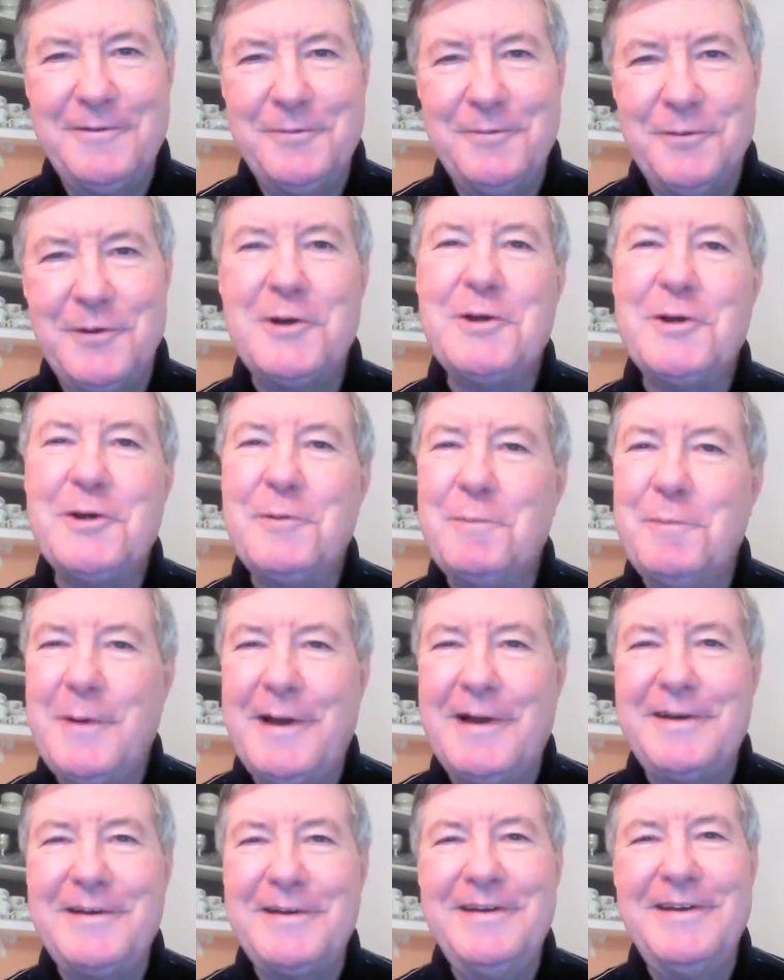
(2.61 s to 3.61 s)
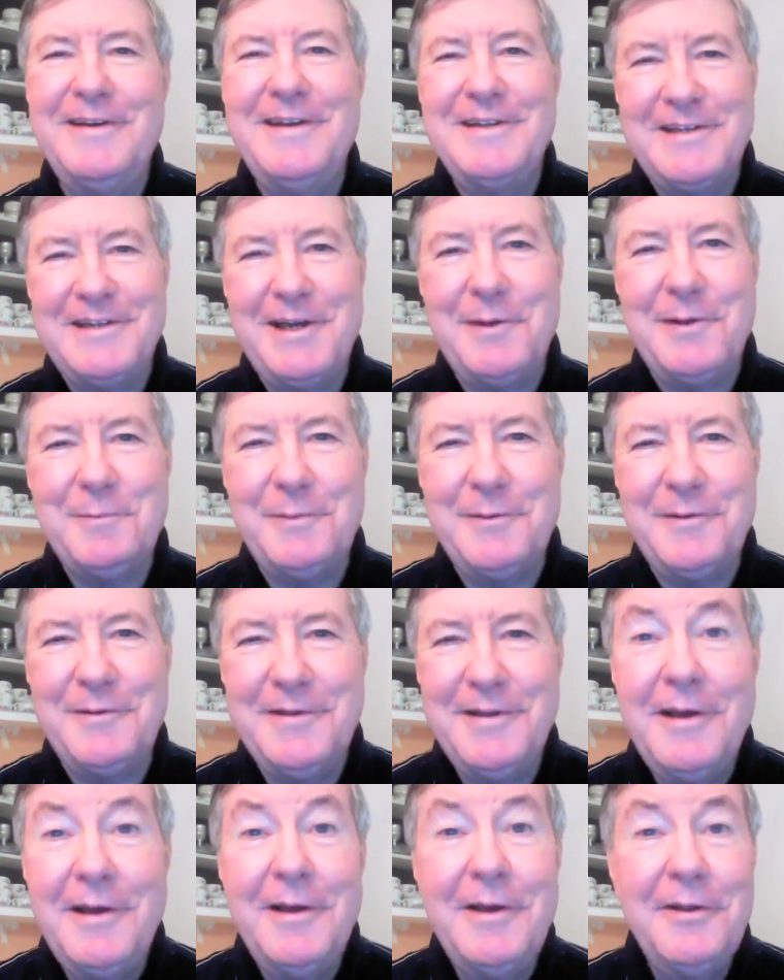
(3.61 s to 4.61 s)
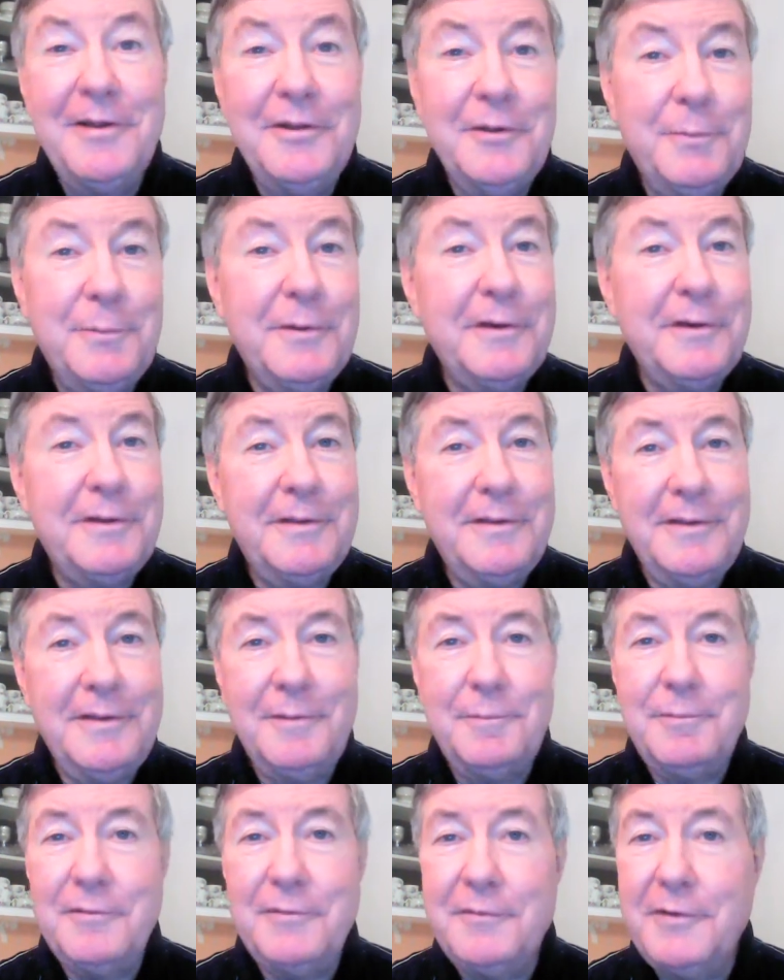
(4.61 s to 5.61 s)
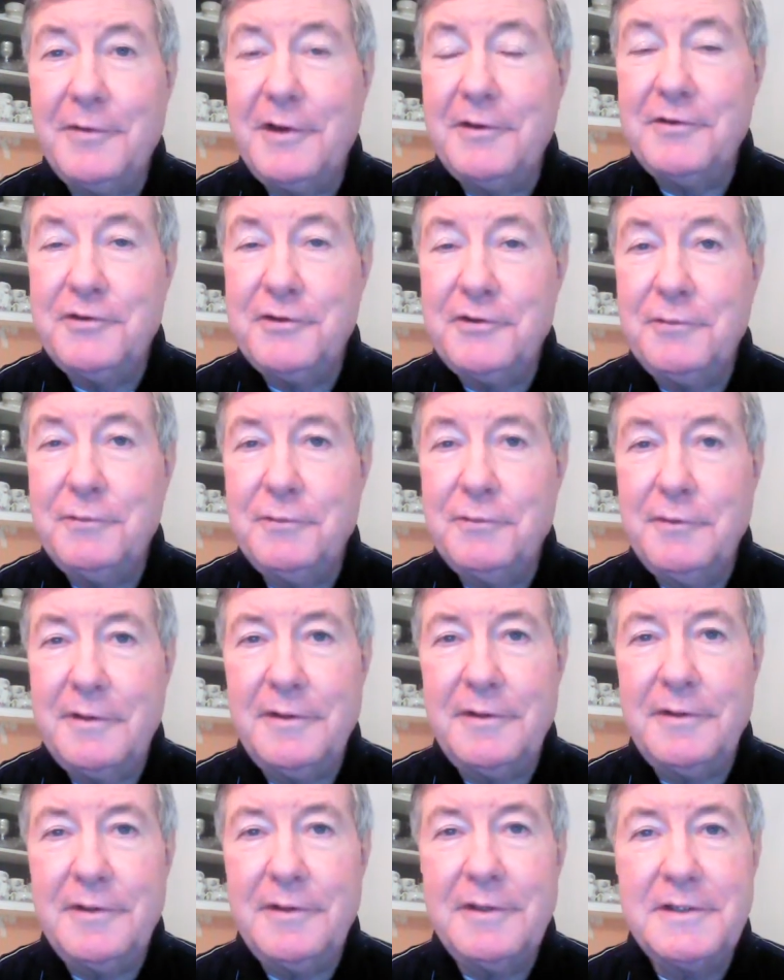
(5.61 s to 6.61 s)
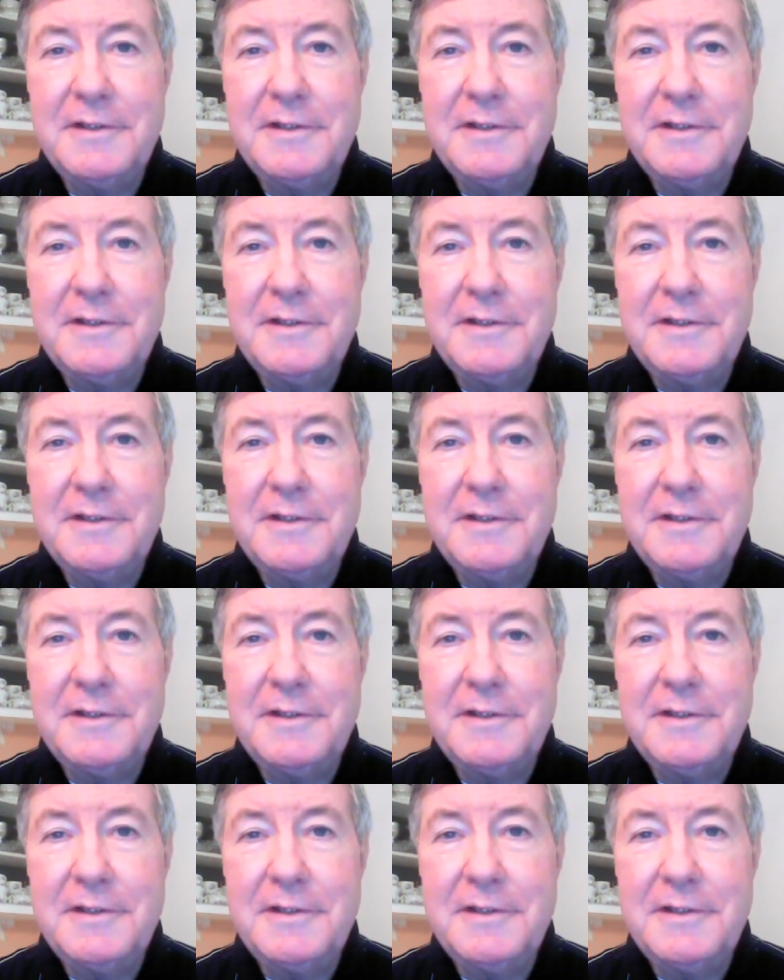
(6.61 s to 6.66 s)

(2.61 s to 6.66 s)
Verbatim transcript: Welcome back to Disciple, the book that provides you with